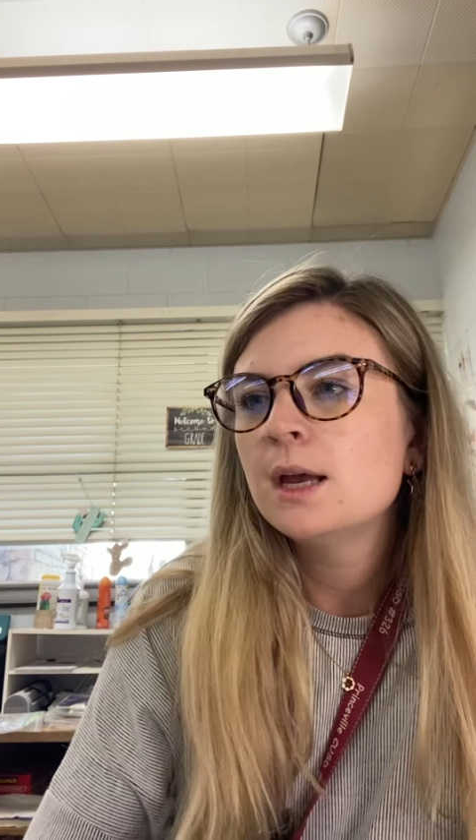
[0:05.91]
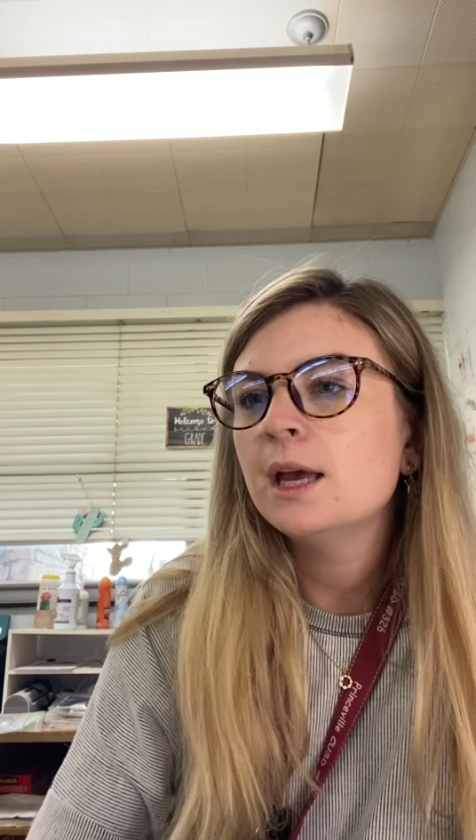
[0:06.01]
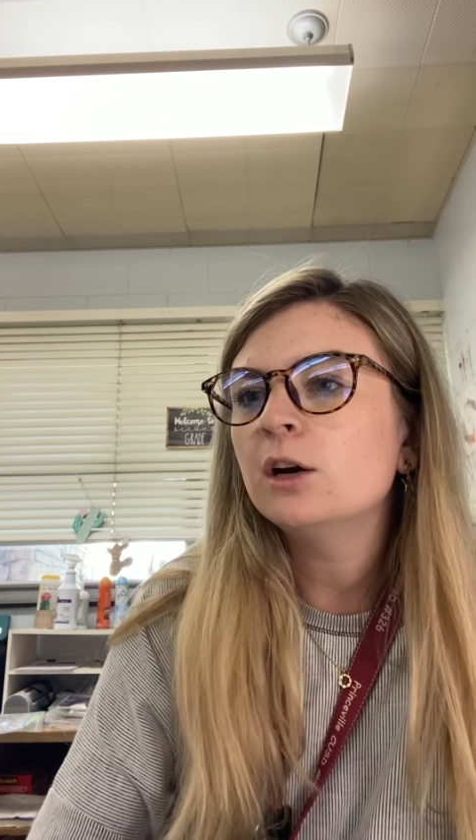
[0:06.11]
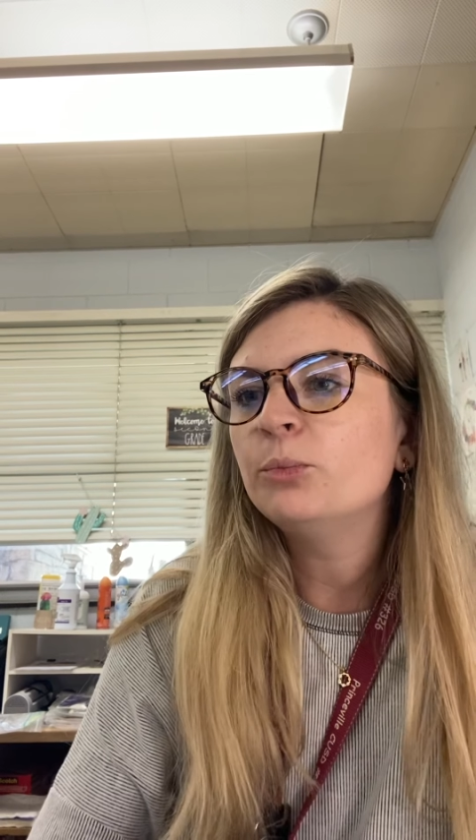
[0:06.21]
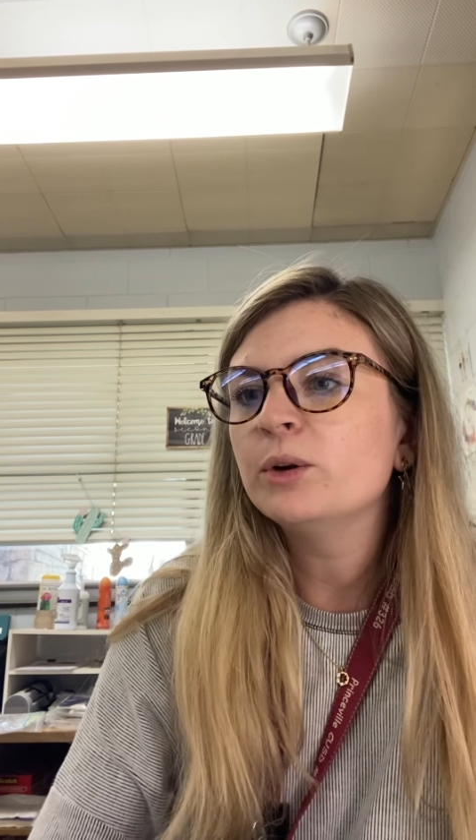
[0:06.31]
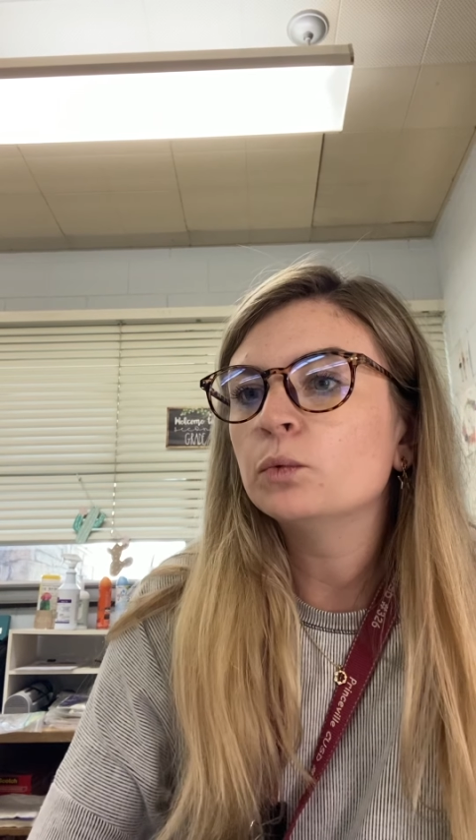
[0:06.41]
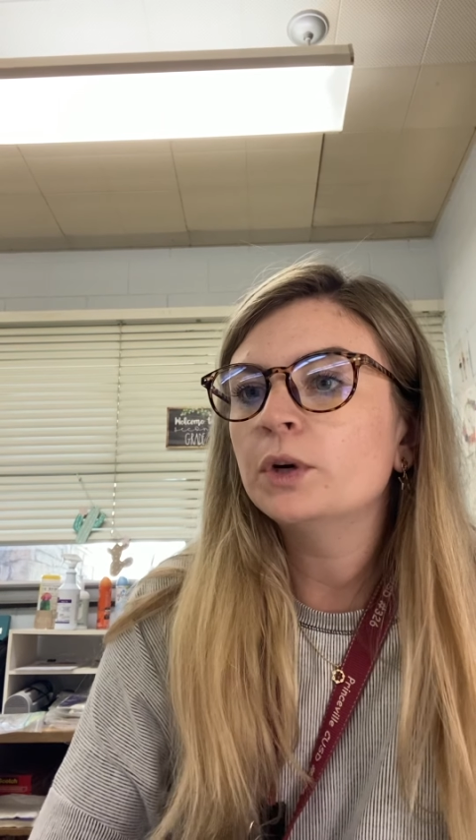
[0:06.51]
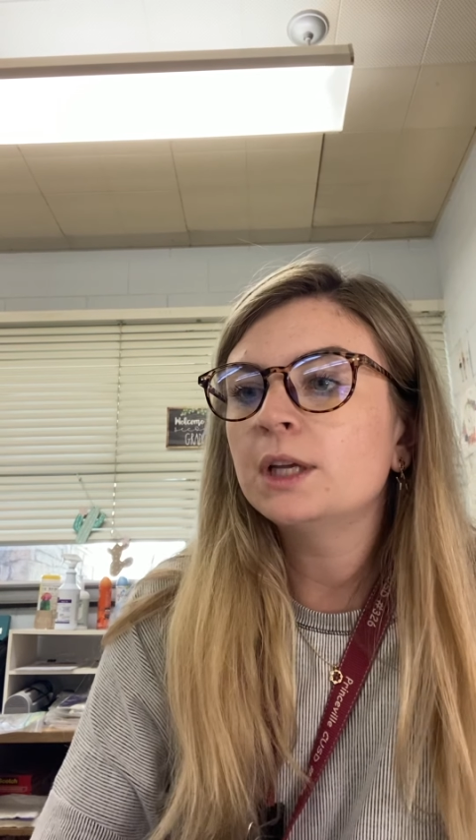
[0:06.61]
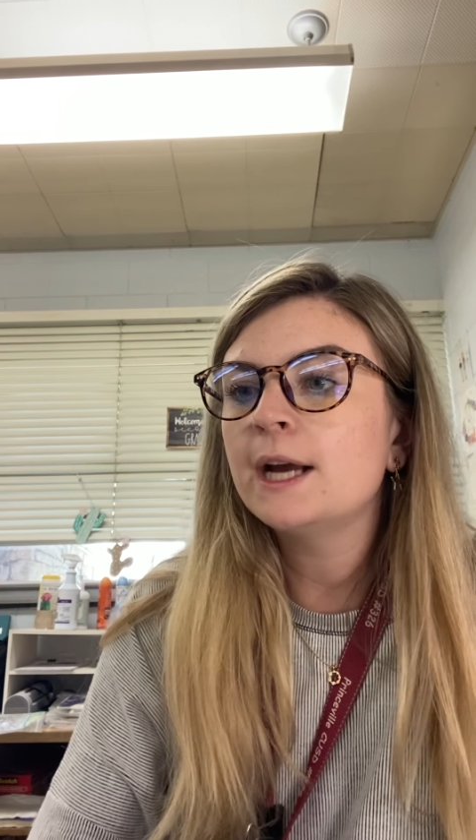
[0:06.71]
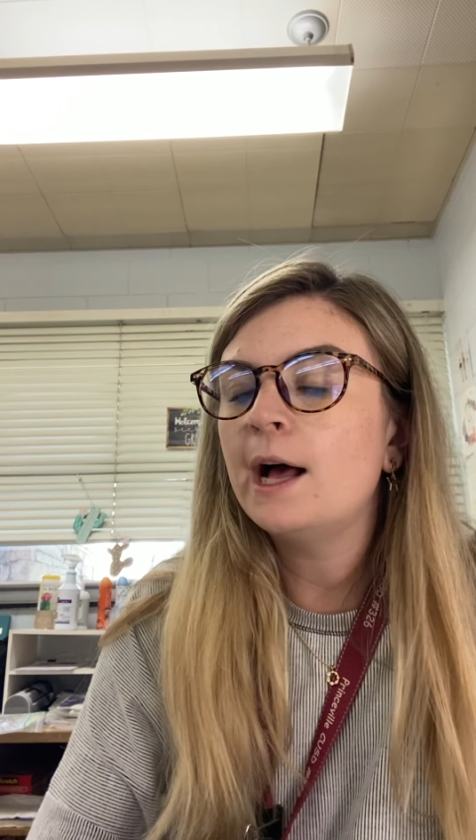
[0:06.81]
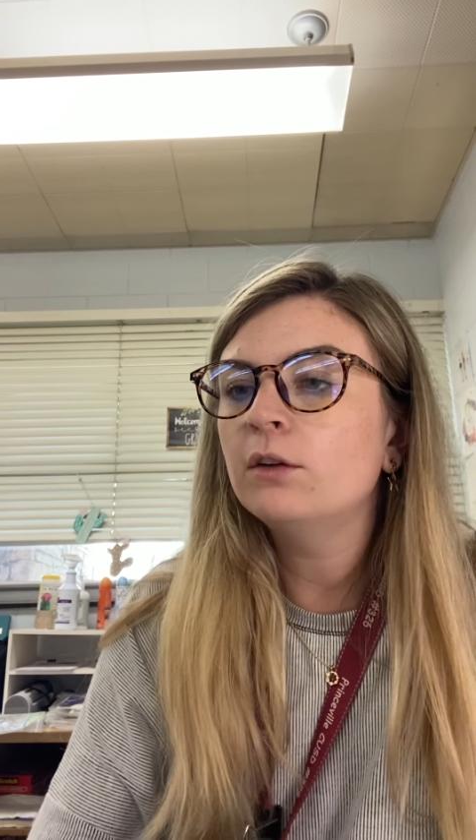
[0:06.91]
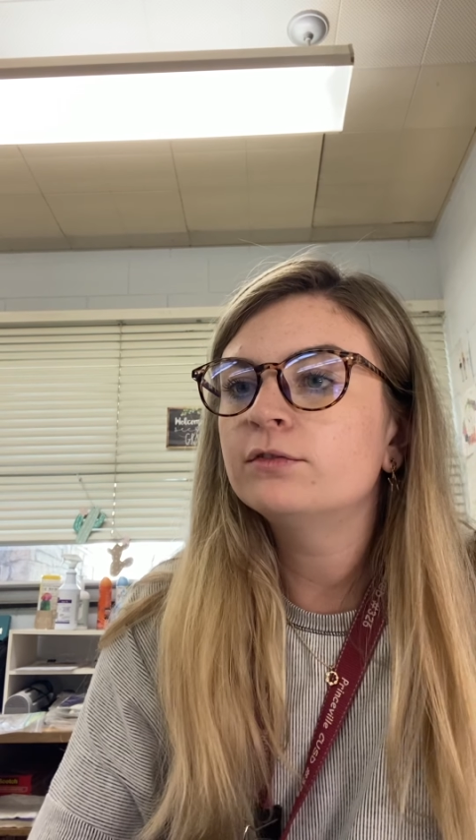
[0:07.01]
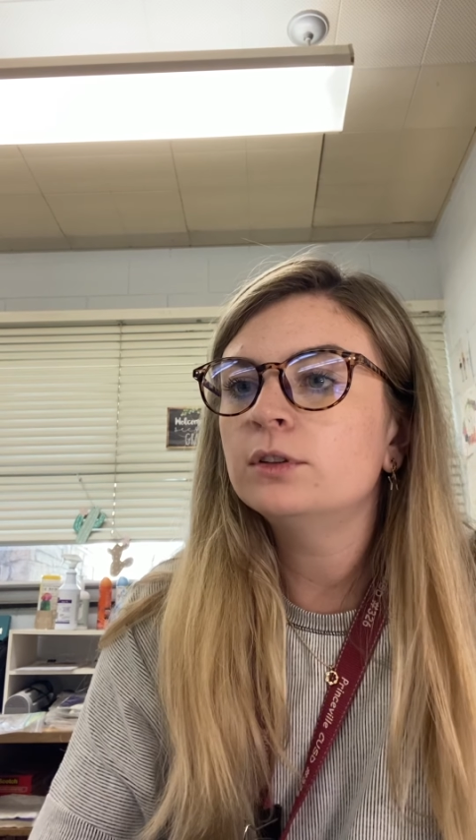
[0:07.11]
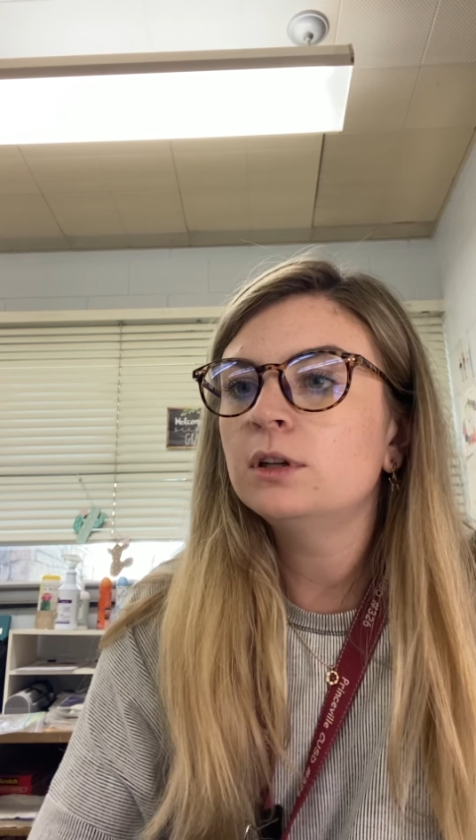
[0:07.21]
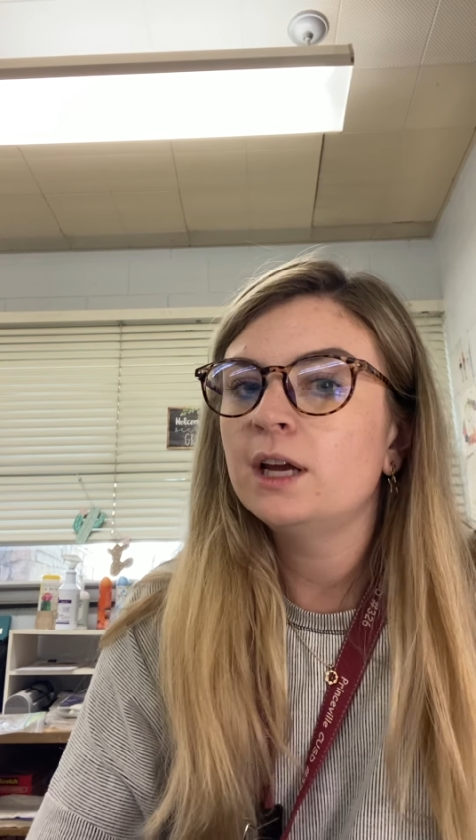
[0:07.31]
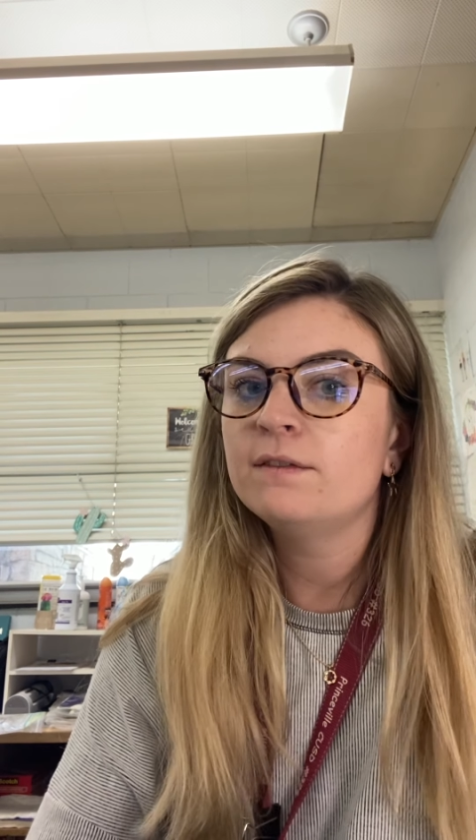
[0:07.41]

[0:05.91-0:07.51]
It'll be really helpful